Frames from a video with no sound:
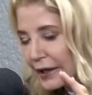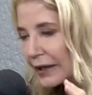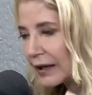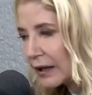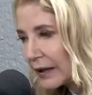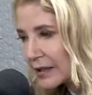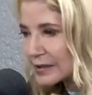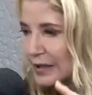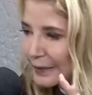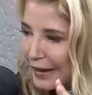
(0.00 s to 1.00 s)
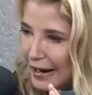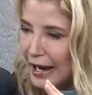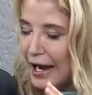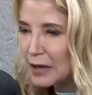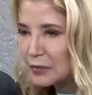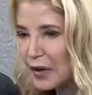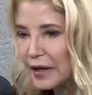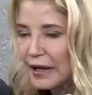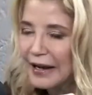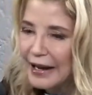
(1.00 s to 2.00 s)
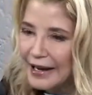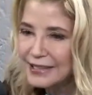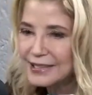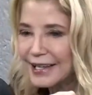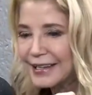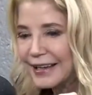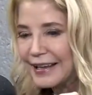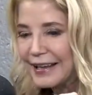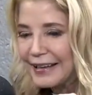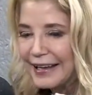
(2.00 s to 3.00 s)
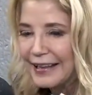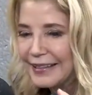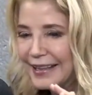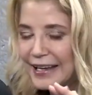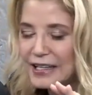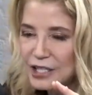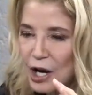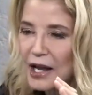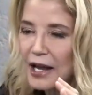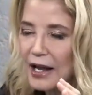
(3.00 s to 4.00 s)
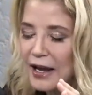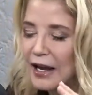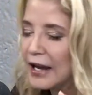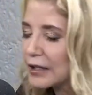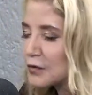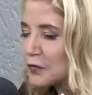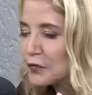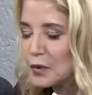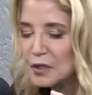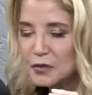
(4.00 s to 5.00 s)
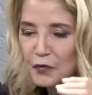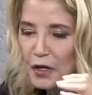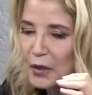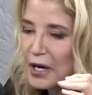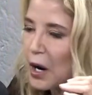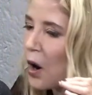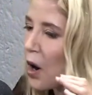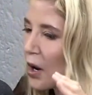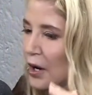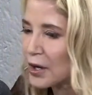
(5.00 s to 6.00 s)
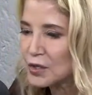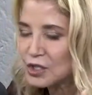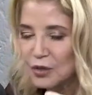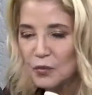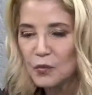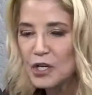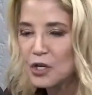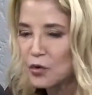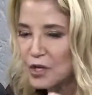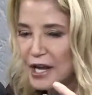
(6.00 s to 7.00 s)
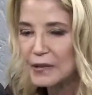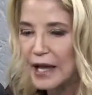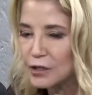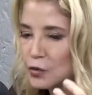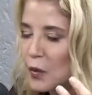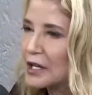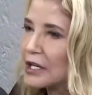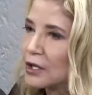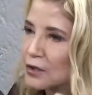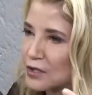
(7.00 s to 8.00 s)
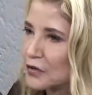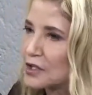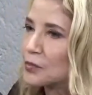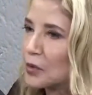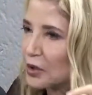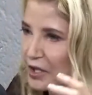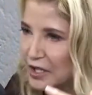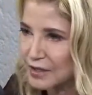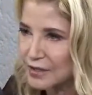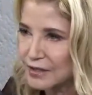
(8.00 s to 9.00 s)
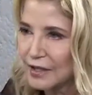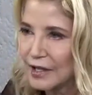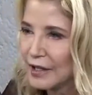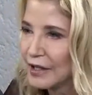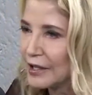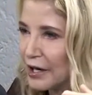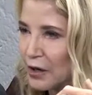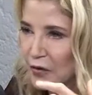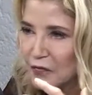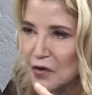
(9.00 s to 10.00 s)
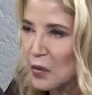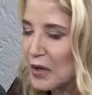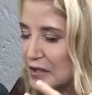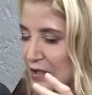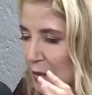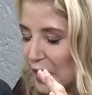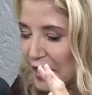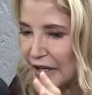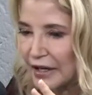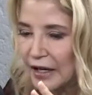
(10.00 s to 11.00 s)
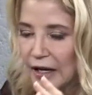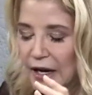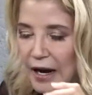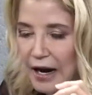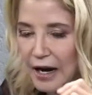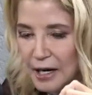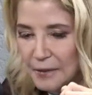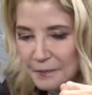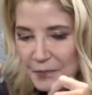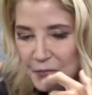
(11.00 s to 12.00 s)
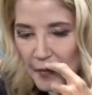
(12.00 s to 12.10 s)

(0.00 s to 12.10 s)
and this and that, but it's like, it's very hard to recreate that 20 years of experience, of knowing somebody. I